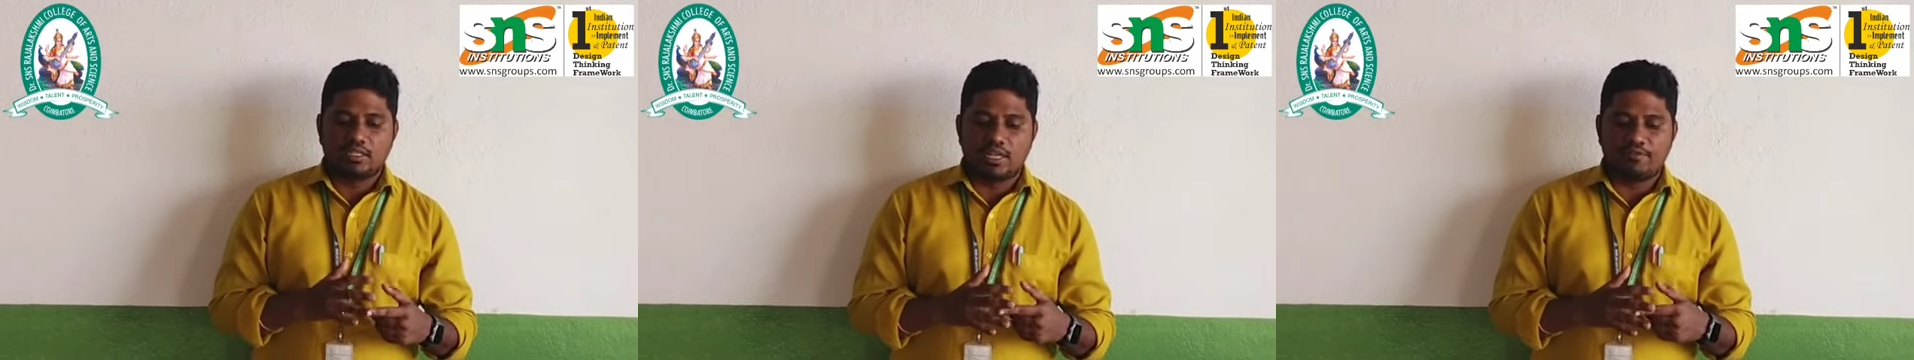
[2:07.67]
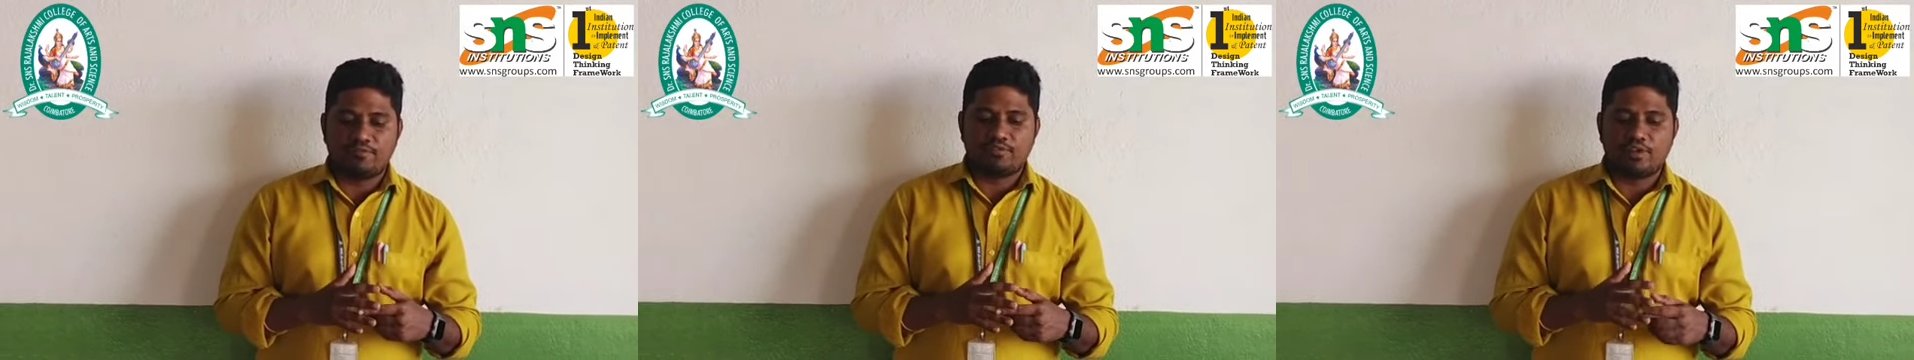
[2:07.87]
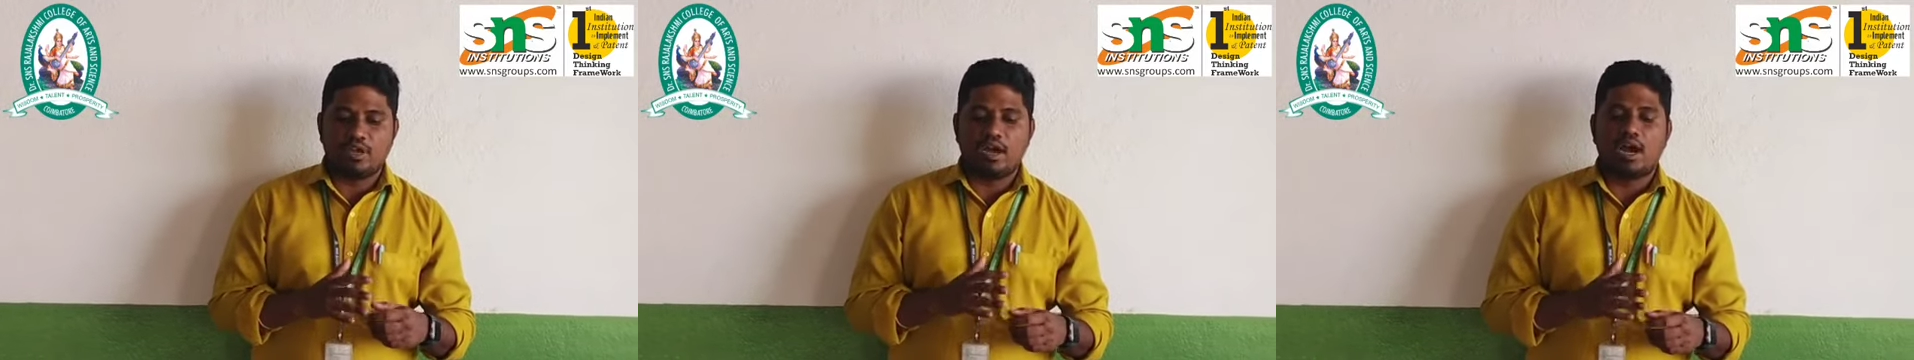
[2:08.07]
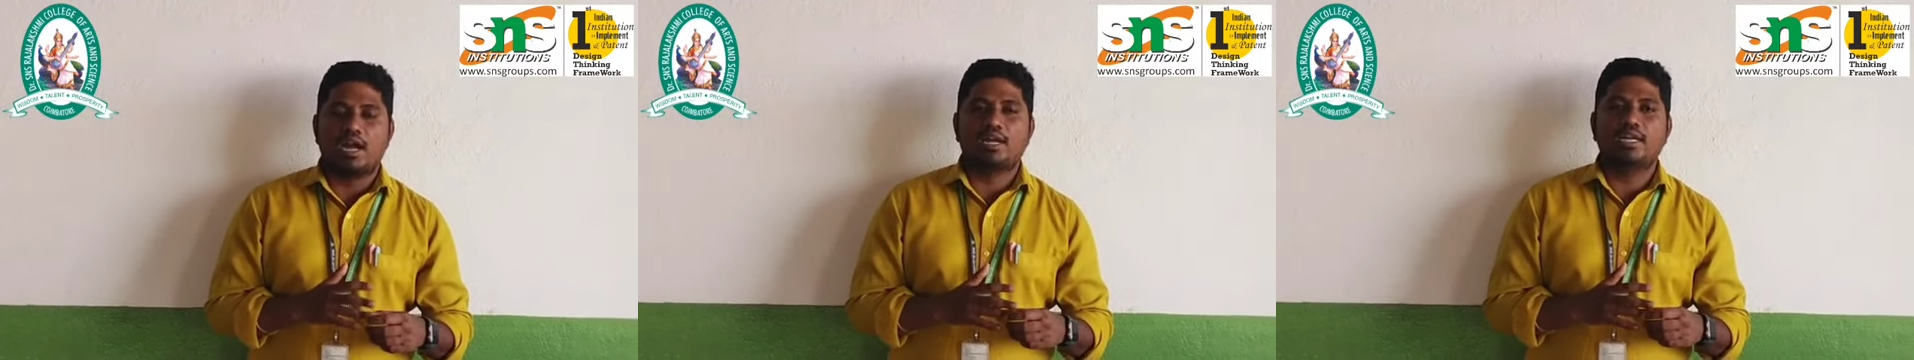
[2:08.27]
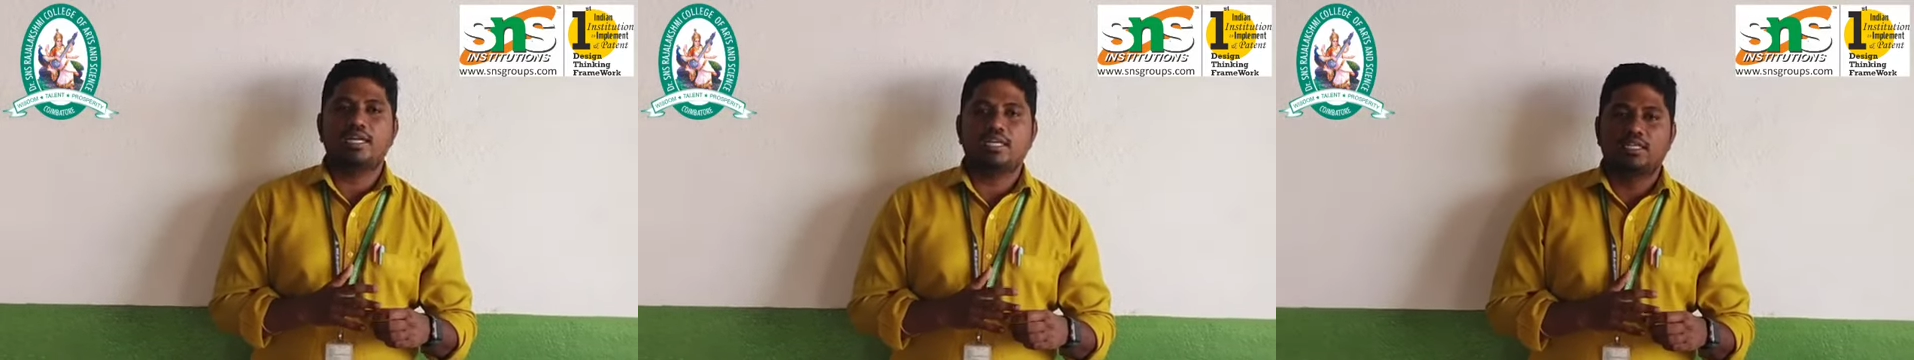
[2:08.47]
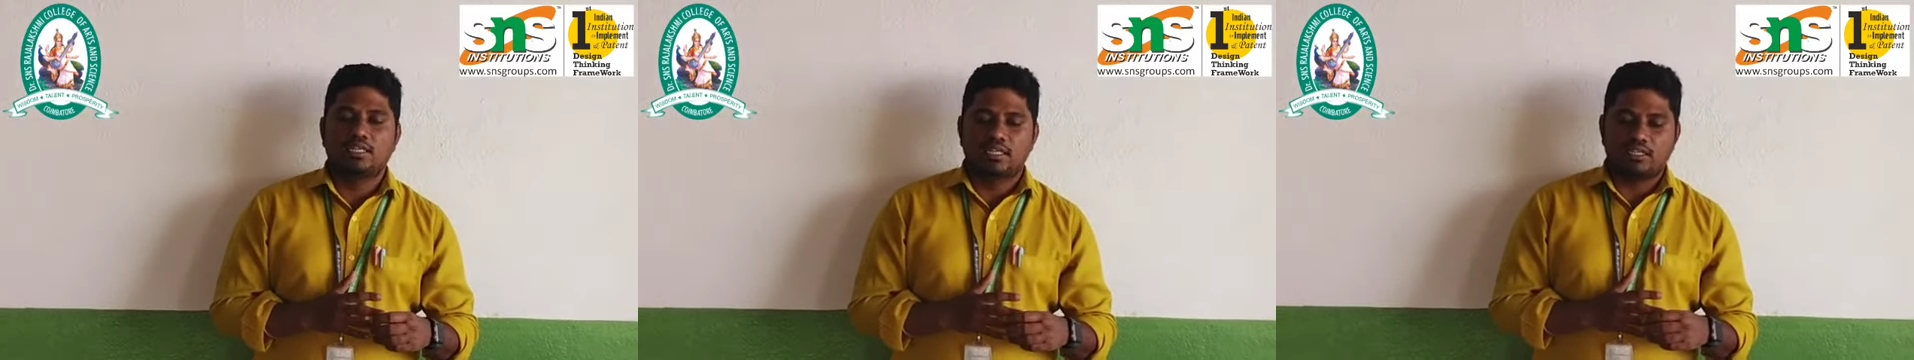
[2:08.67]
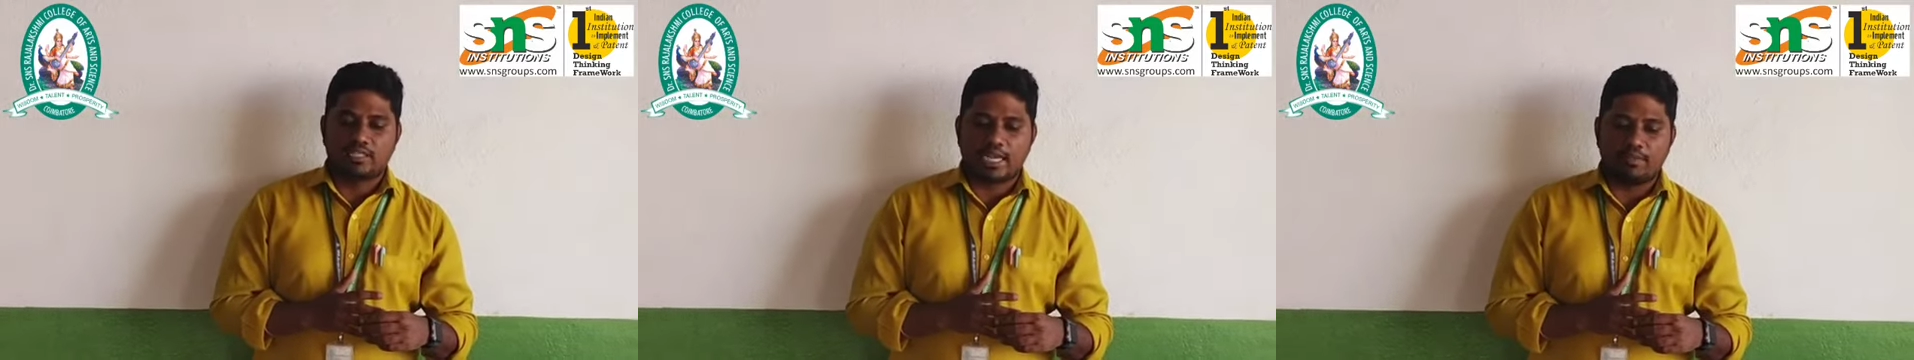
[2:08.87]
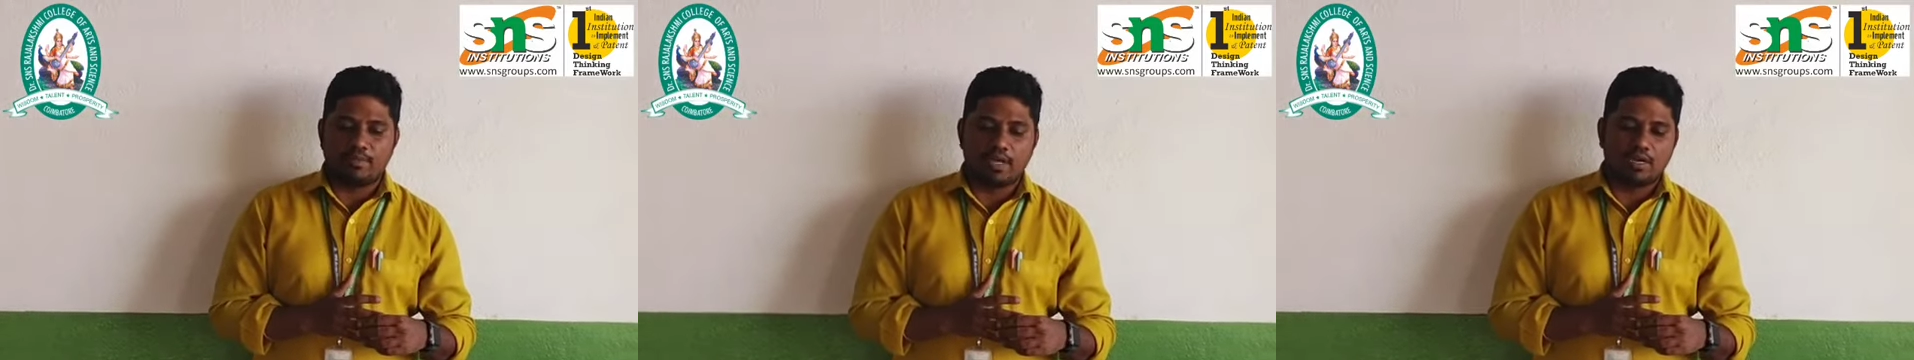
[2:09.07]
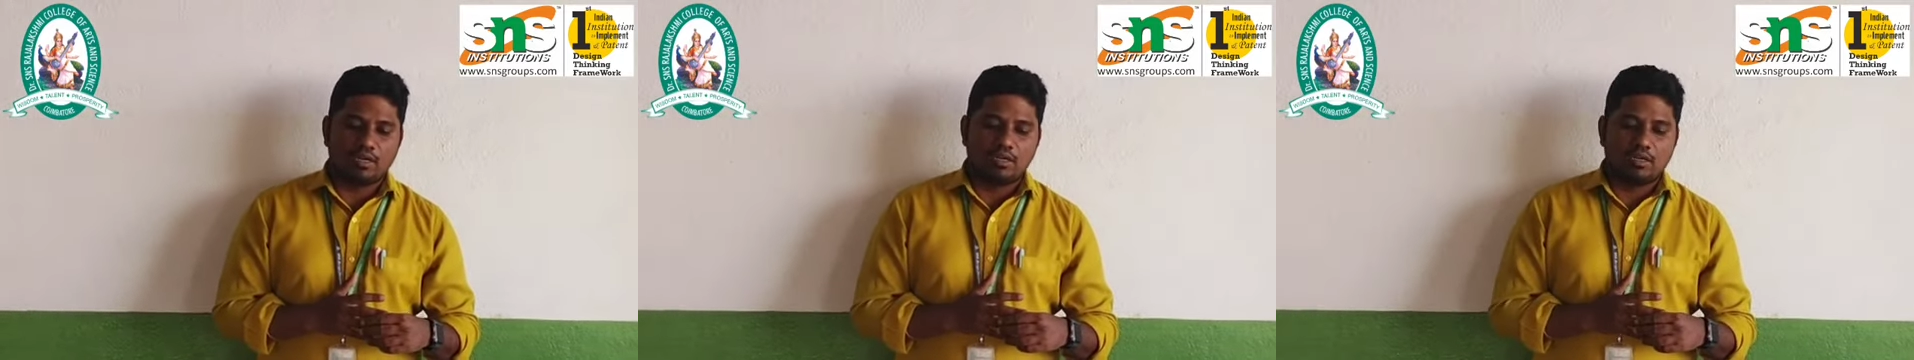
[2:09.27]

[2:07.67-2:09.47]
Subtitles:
theft and cyber